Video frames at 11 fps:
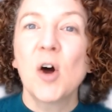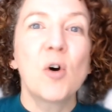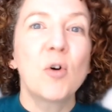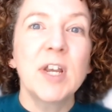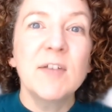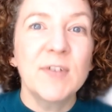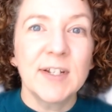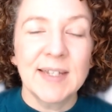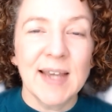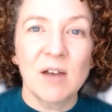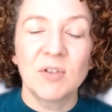or even
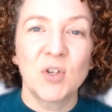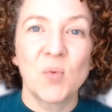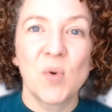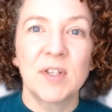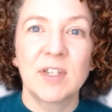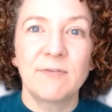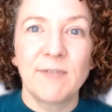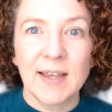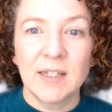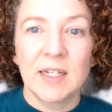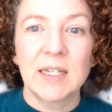down to ones
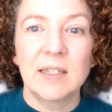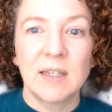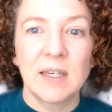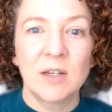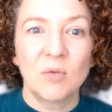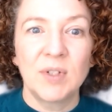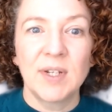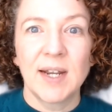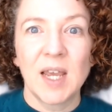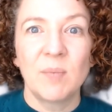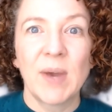affecting a single
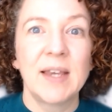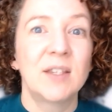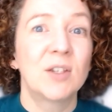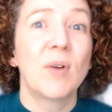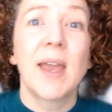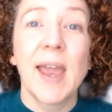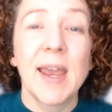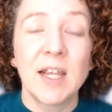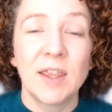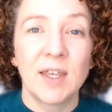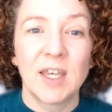DNA base or
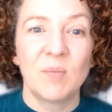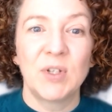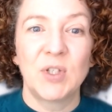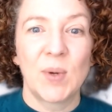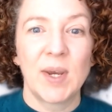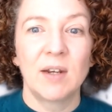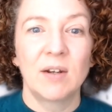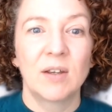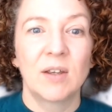anything in between.